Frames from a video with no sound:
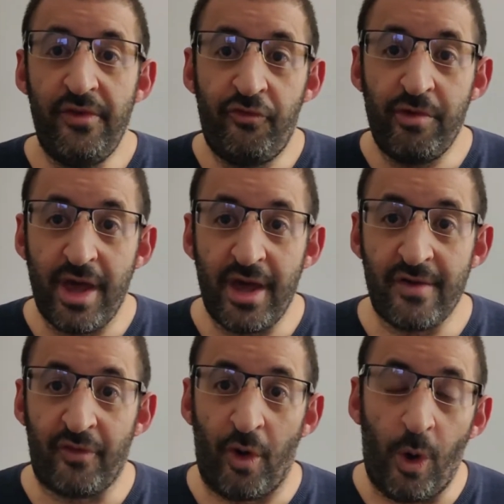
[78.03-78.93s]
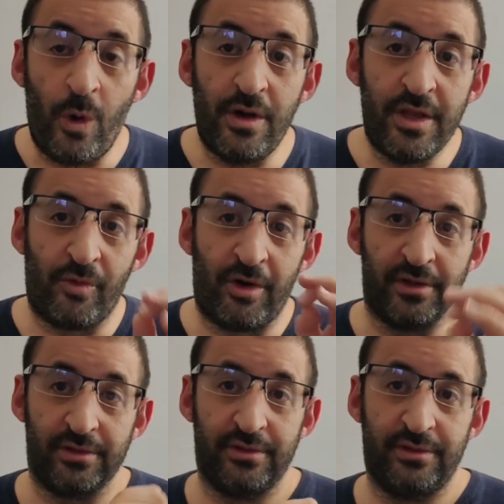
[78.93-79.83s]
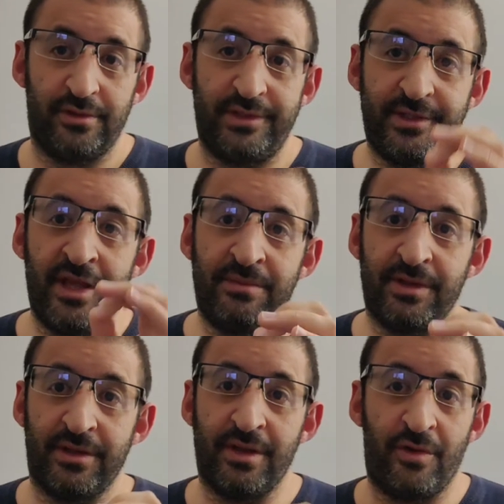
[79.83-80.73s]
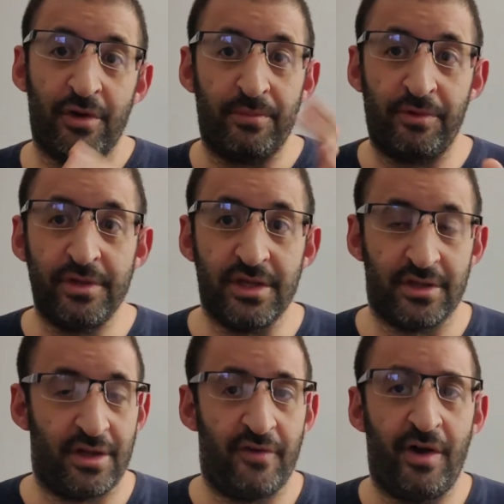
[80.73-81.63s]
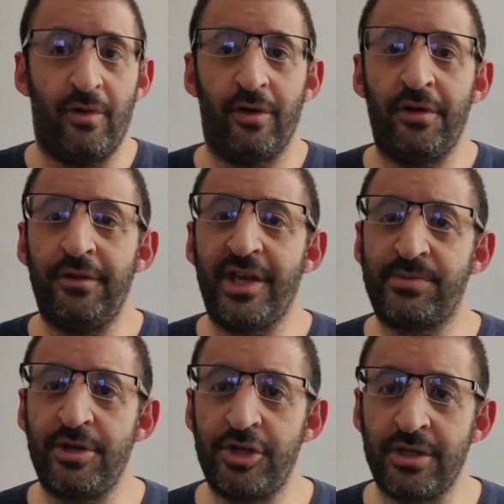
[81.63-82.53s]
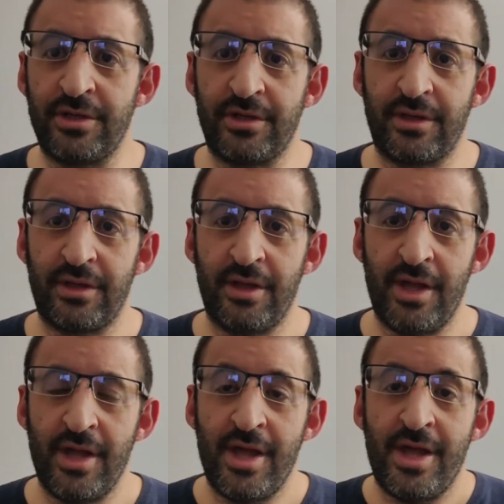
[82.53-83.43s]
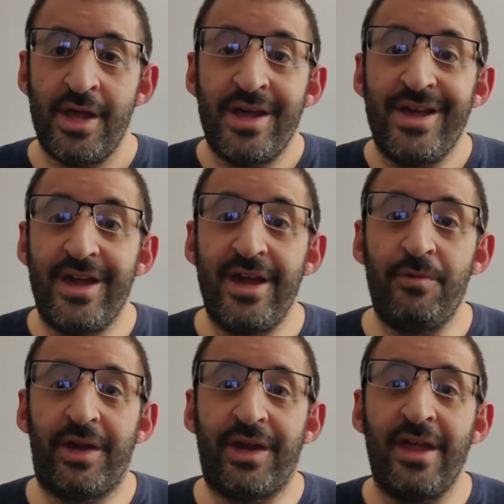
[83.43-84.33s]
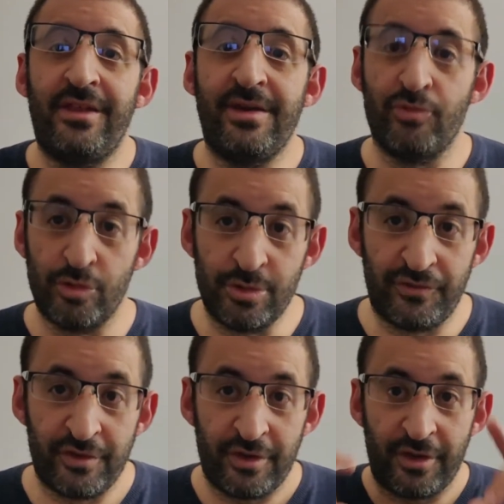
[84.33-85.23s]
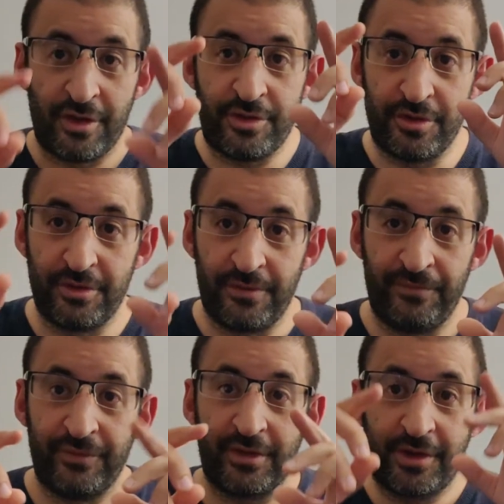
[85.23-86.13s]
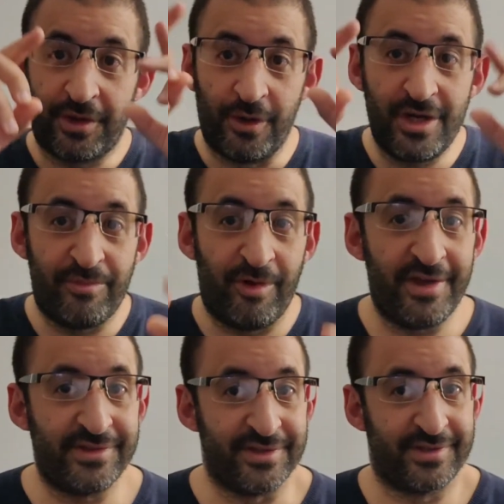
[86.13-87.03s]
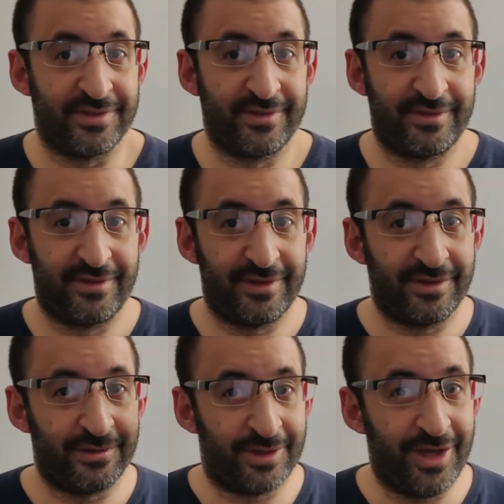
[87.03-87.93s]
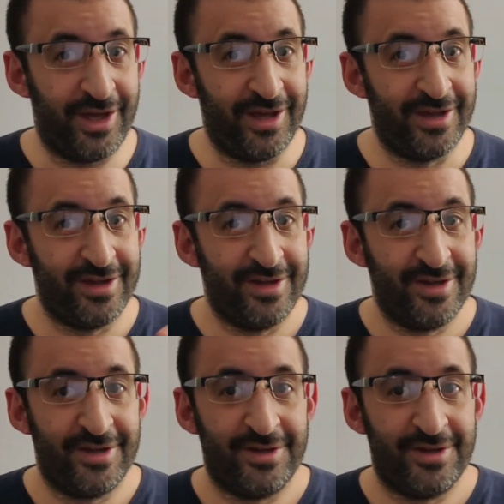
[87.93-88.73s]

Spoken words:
if we have only one statement in our body of our lambda expression, here we can remove the curly braces. Okay?